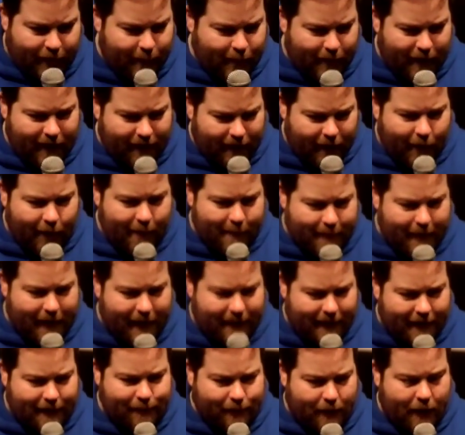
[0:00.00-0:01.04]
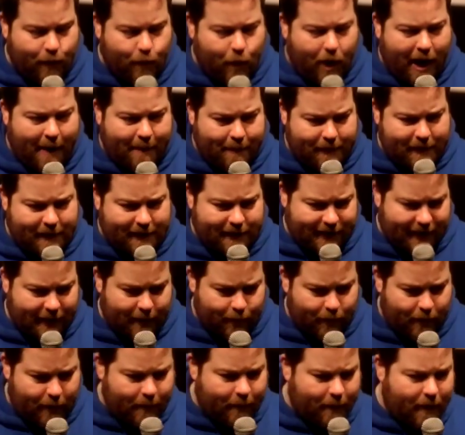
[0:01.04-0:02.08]
well. Oh, I bet. That's very... What happened this year?
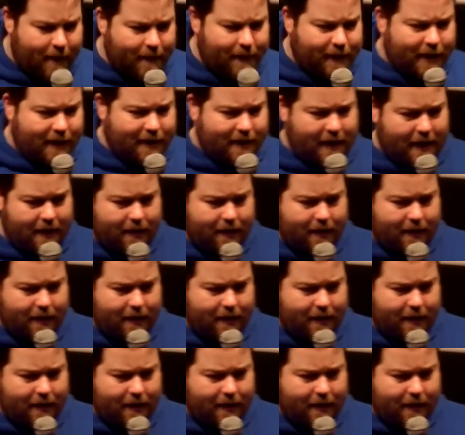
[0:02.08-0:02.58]
Why was yesterday